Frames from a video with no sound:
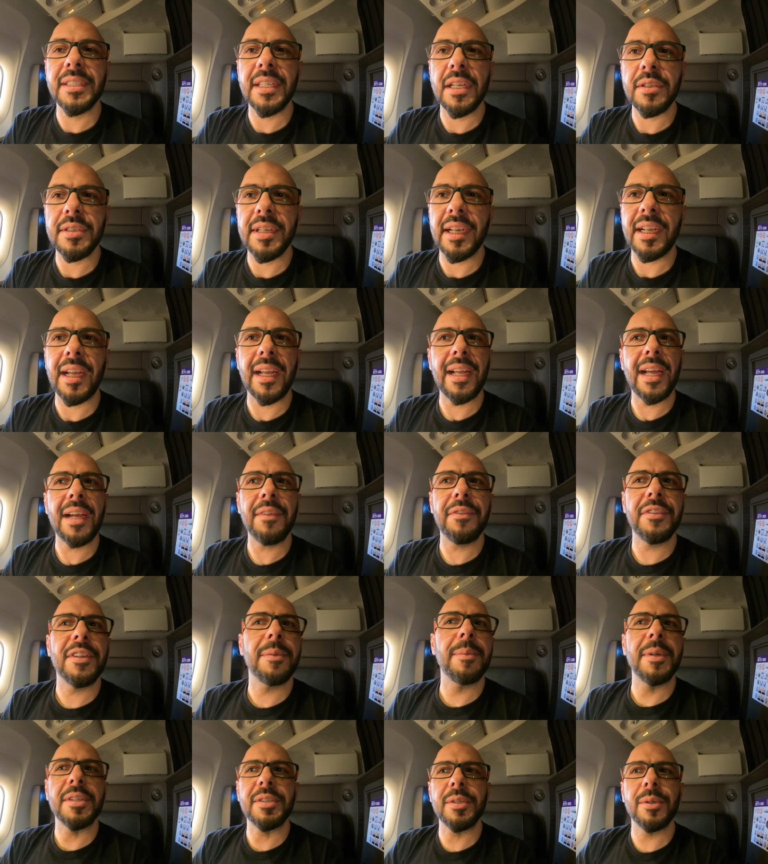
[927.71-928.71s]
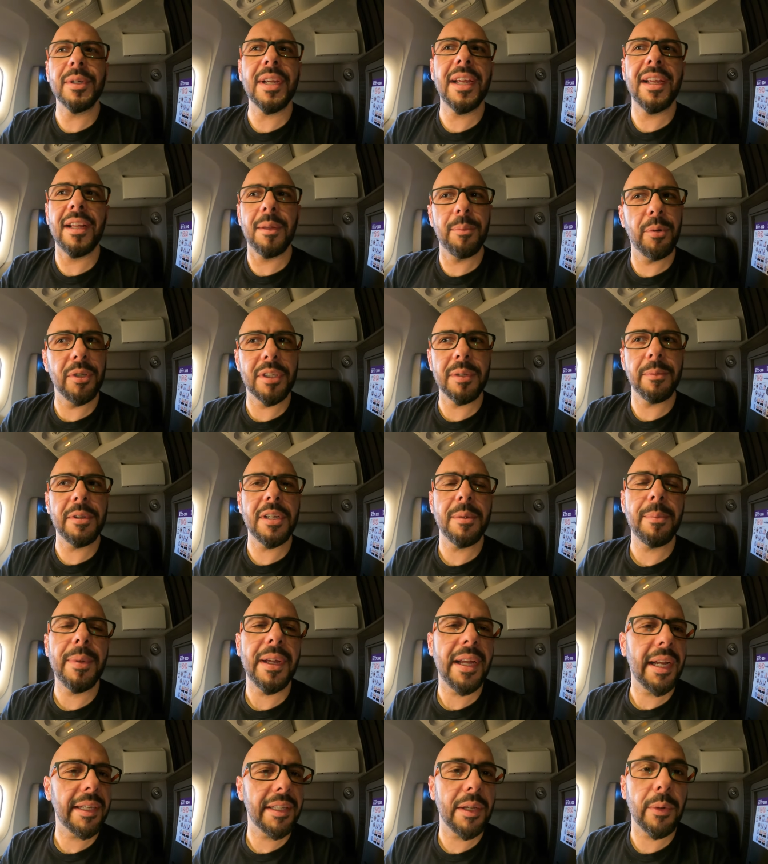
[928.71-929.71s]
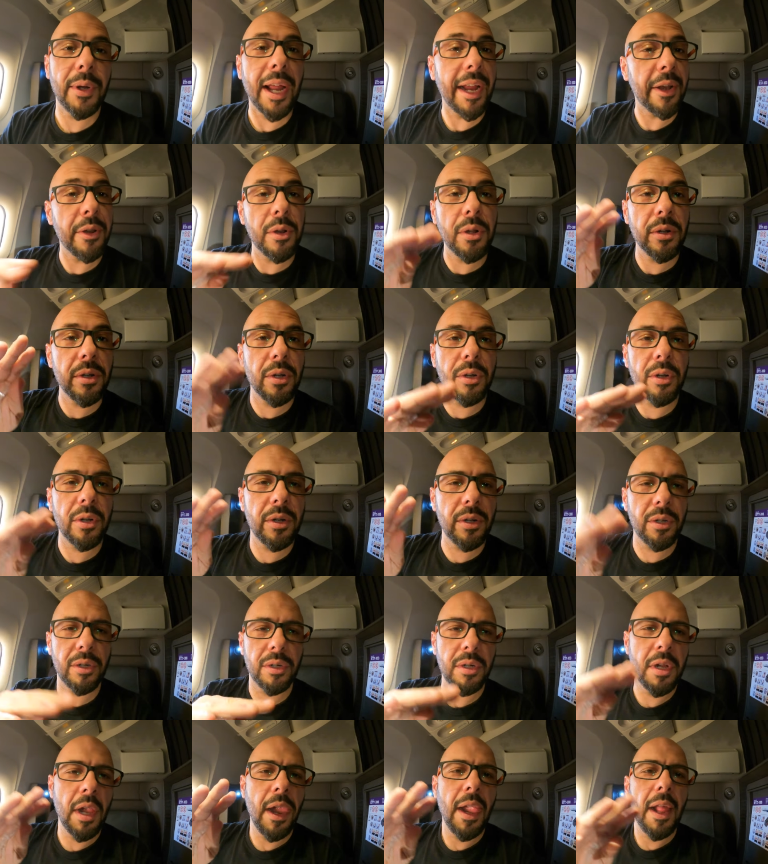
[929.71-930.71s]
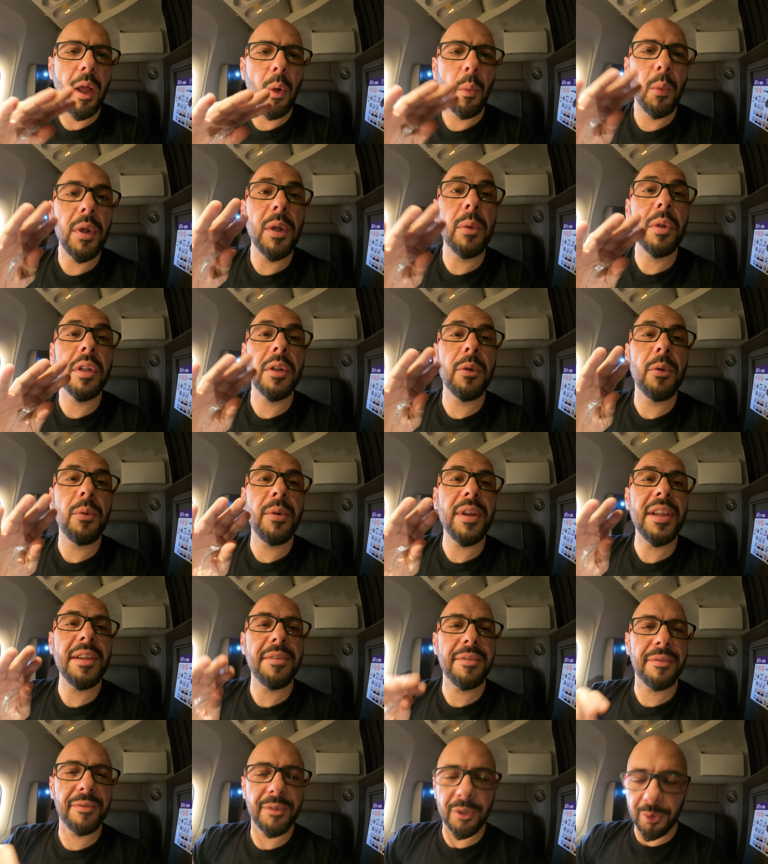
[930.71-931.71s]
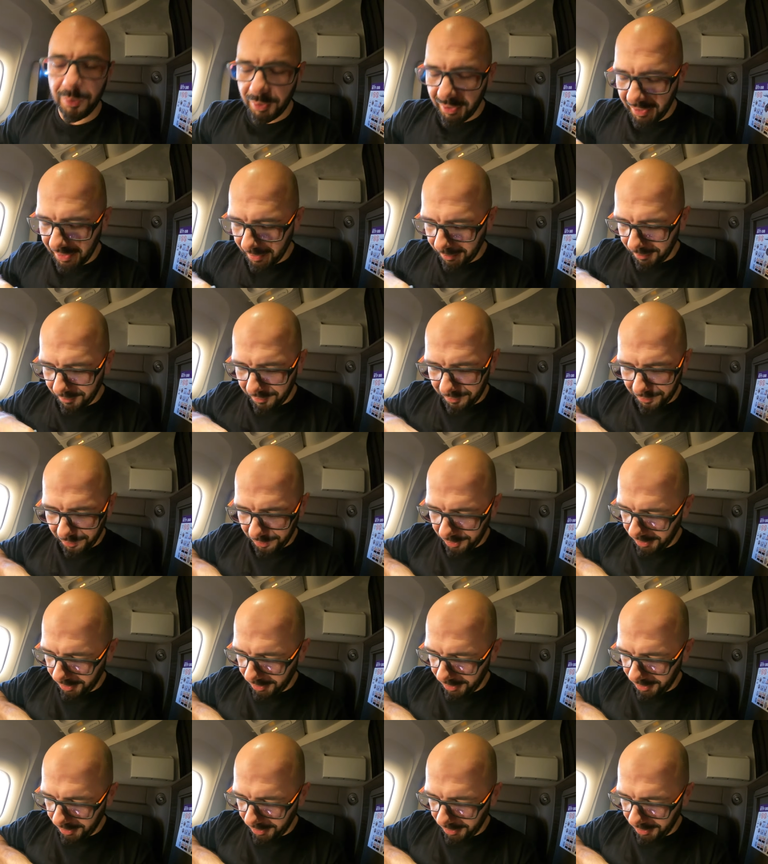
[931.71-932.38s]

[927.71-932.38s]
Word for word: I was like, "I have them. It's okay. I'll put them in a bag." They were like, "No, no, no, no. We will refold them for